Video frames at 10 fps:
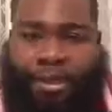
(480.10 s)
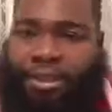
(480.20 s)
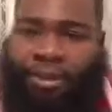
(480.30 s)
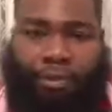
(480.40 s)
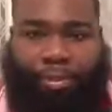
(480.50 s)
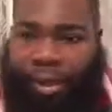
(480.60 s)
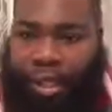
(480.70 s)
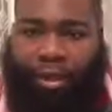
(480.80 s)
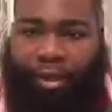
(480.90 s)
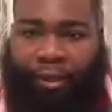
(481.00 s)
and still
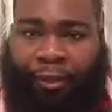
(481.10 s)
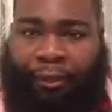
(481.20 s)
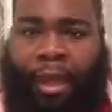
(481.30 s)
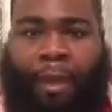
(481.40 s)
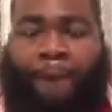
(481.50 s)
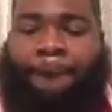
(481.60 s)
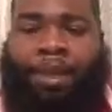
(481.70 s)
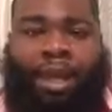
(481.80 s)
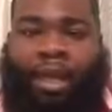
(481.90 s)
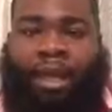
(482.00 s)
playing him.
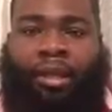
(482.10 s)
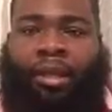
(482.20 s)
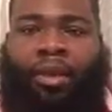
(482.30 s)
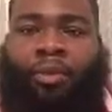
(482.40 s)
But